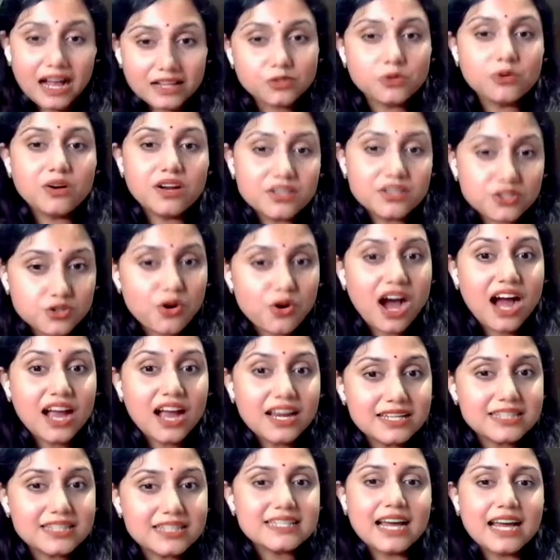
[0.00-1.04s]
to
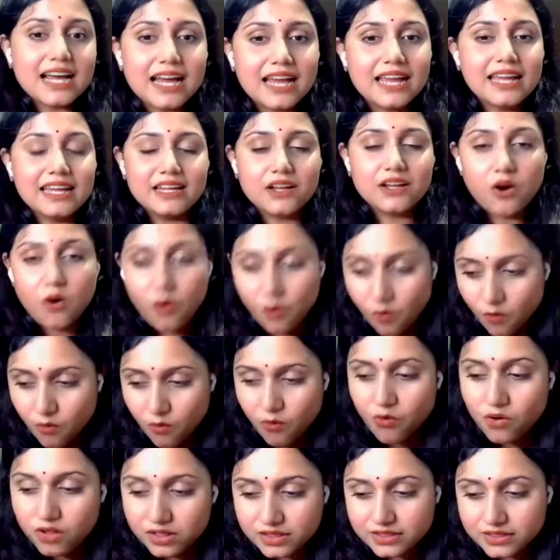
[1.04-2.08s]
untie
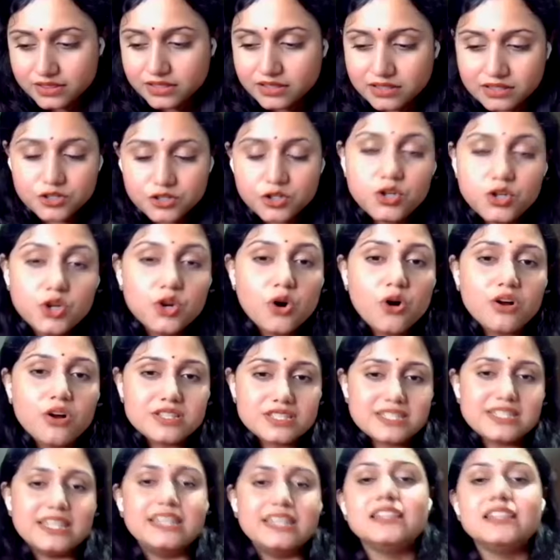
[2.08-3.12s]
all the
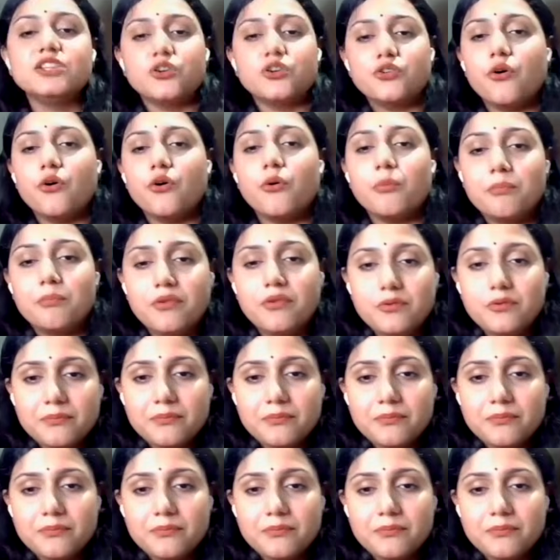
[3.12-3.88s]
knots in the rope.